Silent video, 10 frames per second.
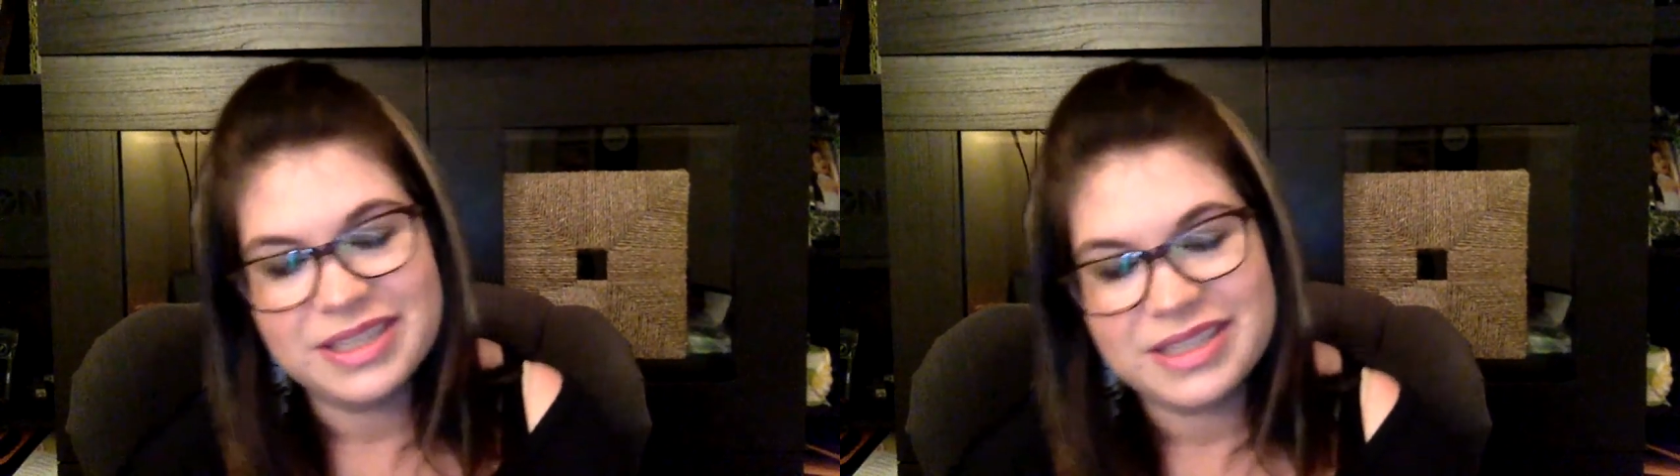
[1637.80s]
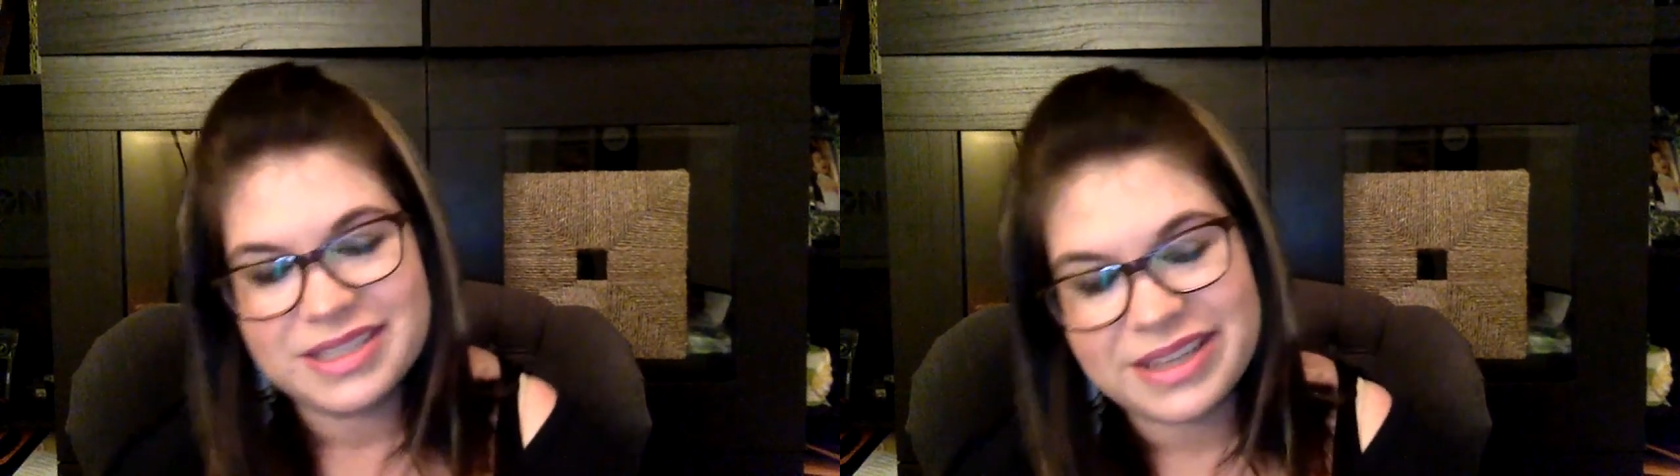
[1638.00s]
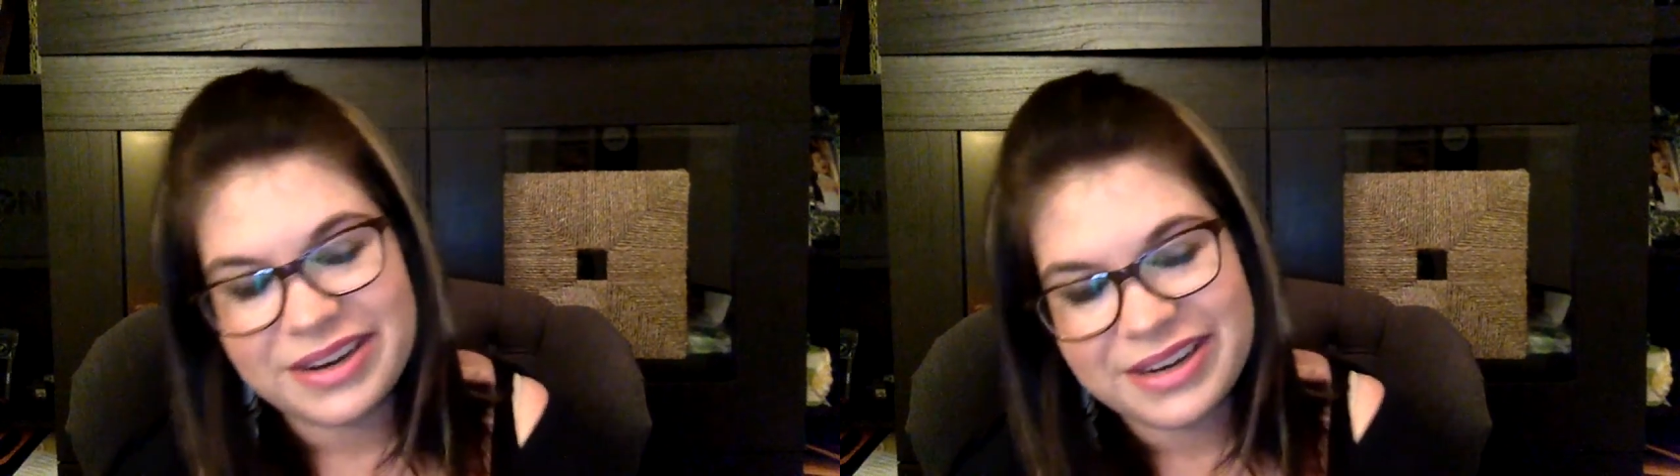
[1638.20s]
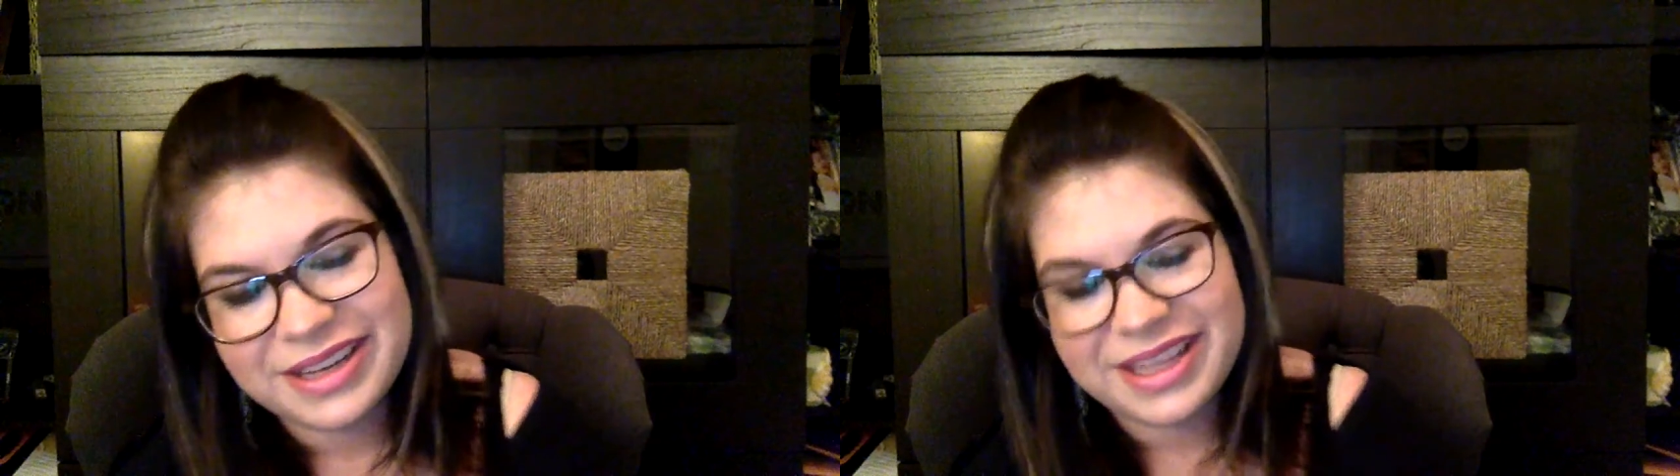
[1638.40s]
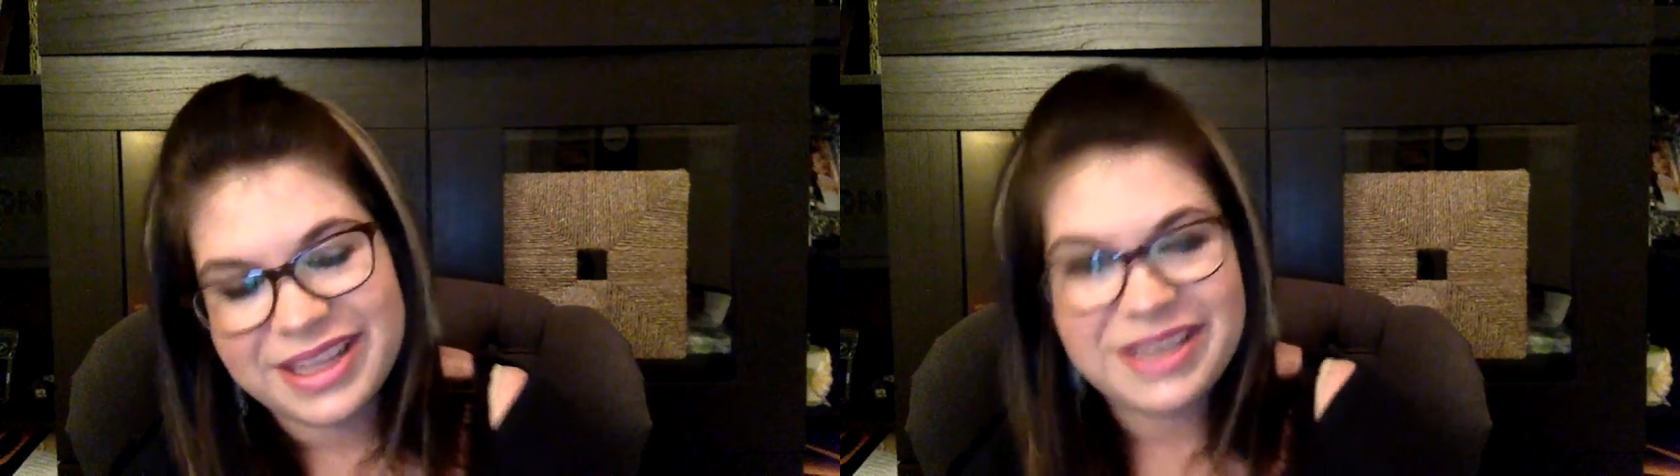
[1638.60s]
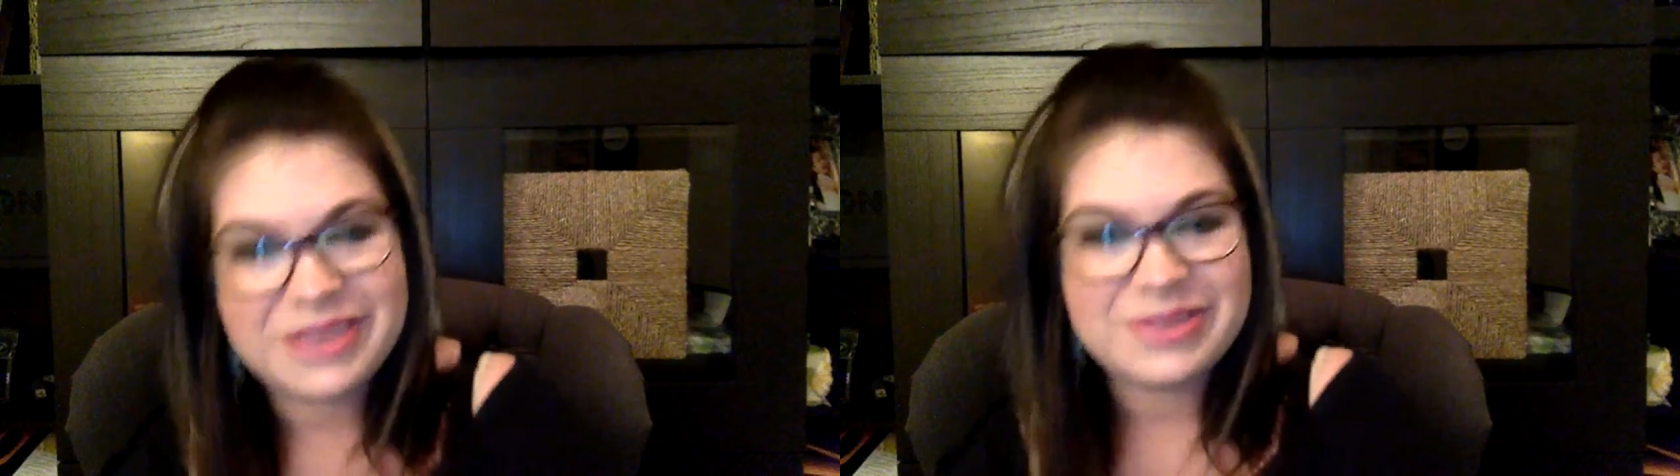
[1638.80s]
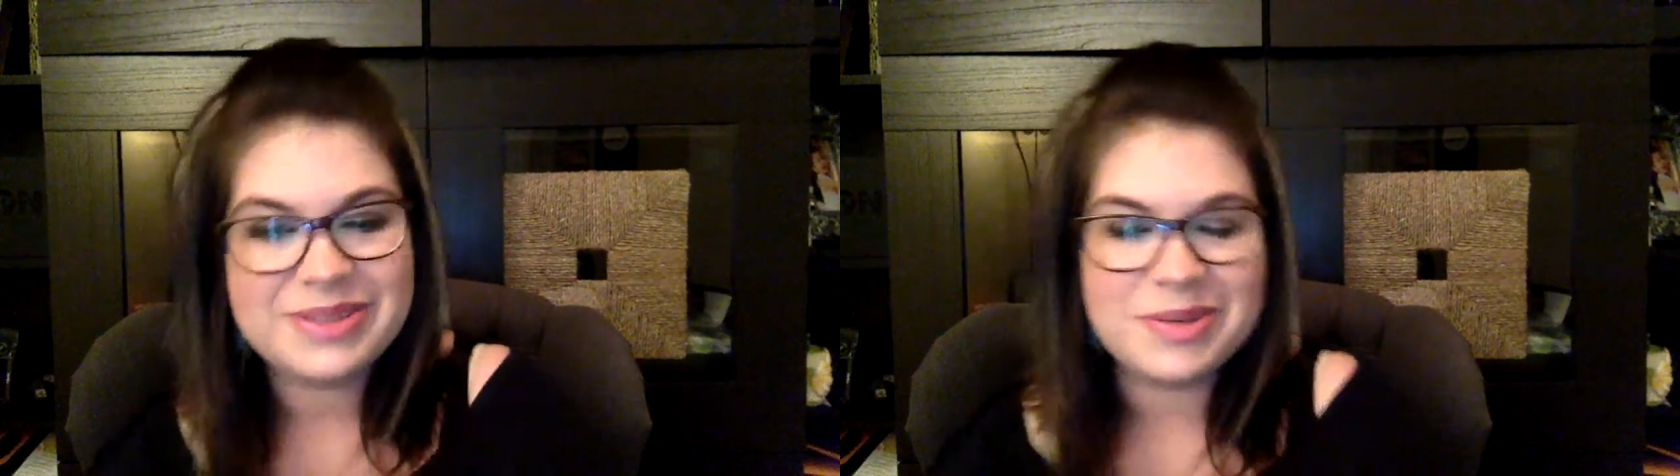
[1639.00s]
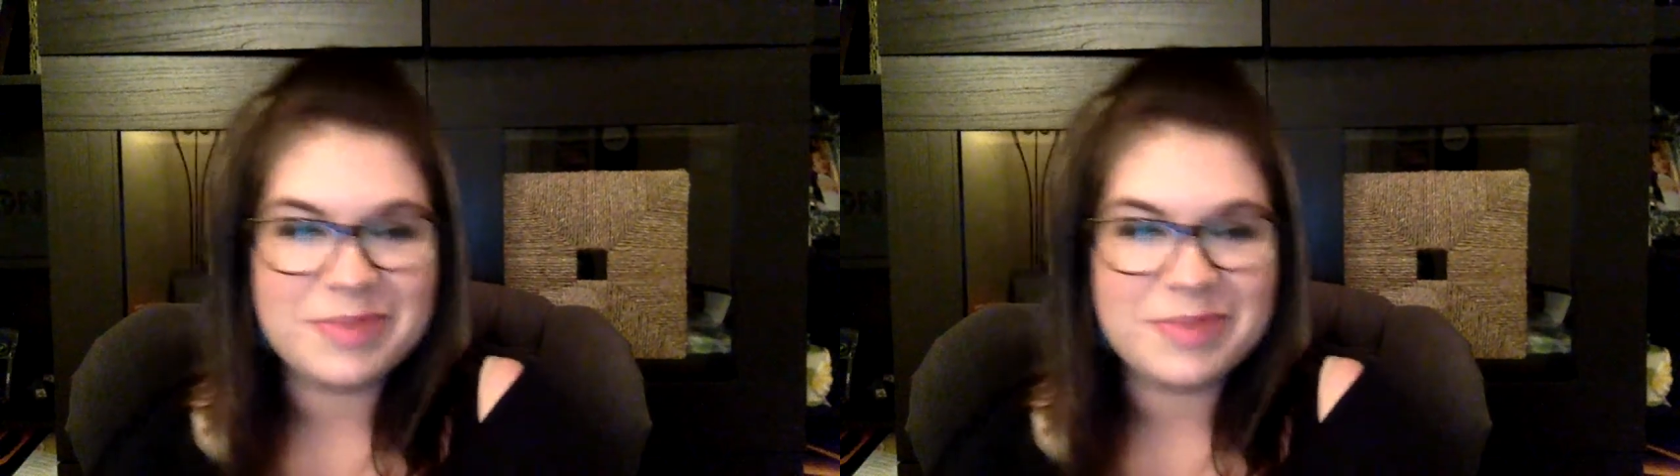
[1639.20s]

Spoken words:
Sara, thank you so